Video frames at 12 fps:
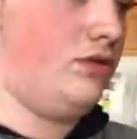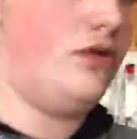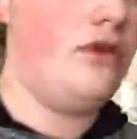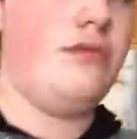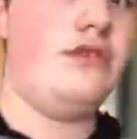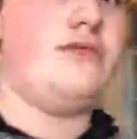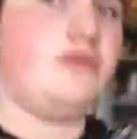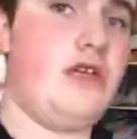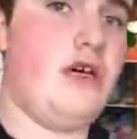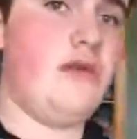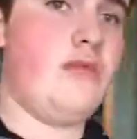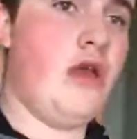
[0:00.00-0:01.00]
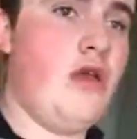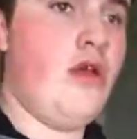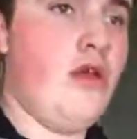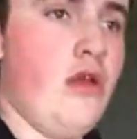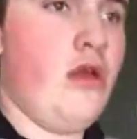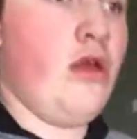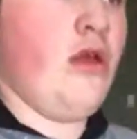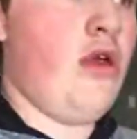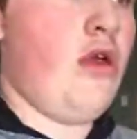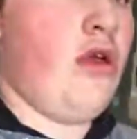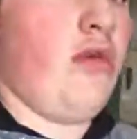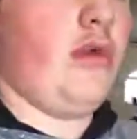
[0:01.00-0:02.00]
Give me some time.
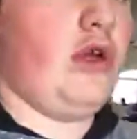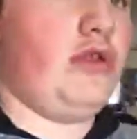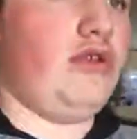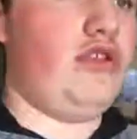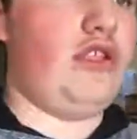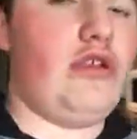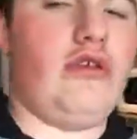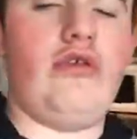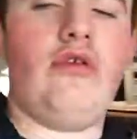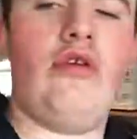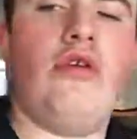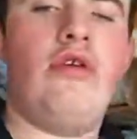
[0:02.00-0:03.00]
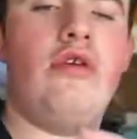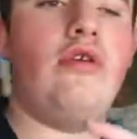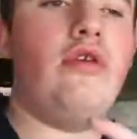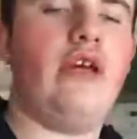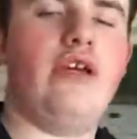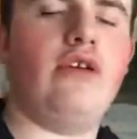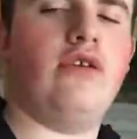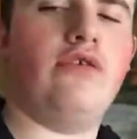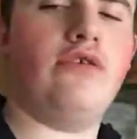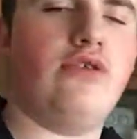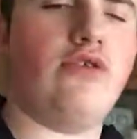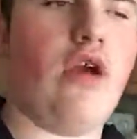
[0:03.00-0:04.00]
But share, like,
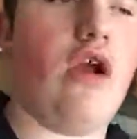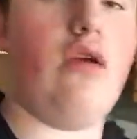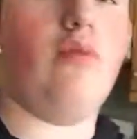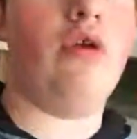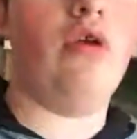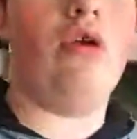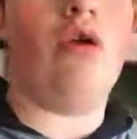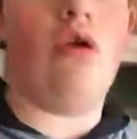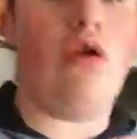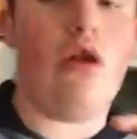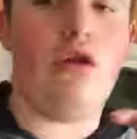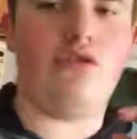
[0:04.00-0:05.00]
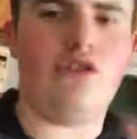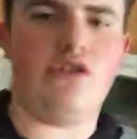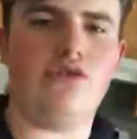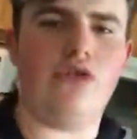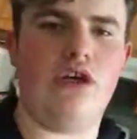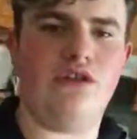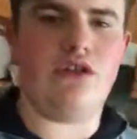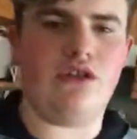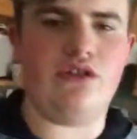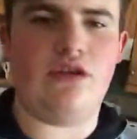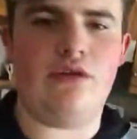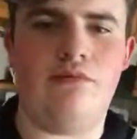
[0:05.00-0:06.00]
subscribe, and I'll see you guys
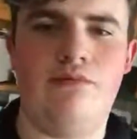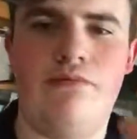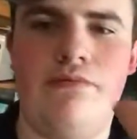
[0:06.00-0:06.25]
next time.